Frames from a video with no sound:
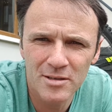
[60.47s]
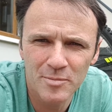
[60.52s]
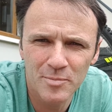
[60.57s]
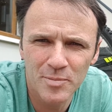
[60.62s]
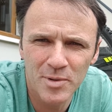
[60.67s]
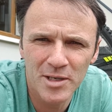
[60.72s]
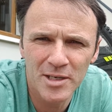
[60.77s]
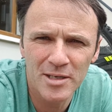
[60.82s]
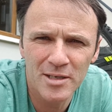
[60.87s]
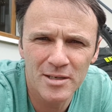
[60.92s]

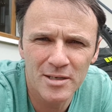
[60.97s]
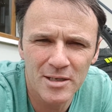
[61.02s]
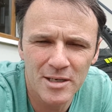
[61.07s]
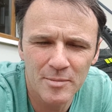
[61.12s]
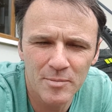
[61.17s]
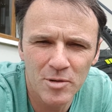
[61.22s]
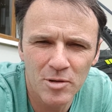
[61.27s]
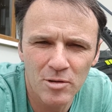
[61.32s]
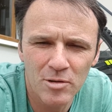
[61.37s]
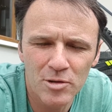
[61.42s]
bike,
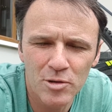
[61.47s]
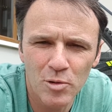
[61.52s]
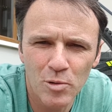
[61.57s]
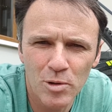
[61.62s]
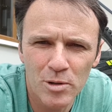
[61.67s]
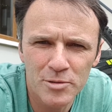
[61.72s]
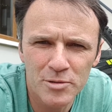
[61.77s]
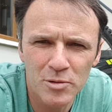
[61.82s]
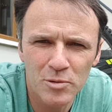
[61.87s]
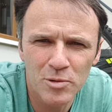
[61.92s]
called
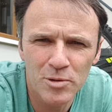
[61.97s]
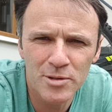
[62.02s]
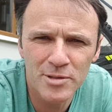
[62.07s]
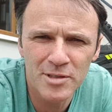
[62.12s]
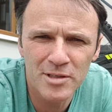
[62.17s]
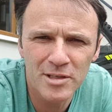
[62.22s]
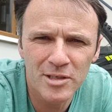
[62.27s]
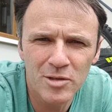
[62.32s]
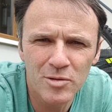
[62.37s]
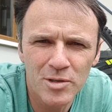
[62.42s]
Go Outdoors
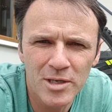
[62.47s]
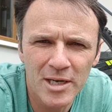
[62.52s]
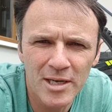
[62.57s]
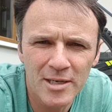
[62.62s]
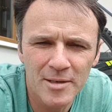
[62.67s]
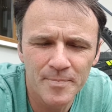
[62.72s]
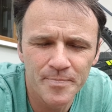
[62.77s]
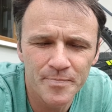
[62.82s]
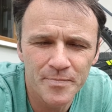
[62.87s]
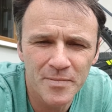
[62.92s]
in the UK.